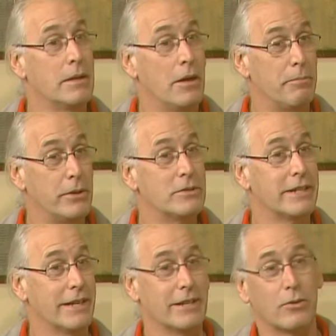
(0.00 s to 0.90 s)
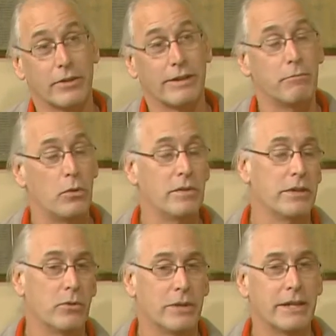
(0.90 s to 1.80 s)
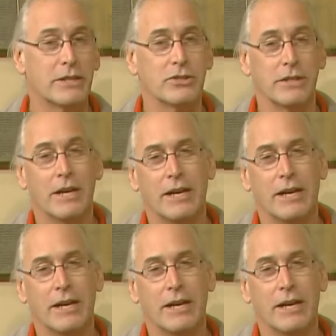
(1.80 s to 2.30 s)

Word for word: abusing it mm -hmm. or mm-hmm. they've moved into addiction.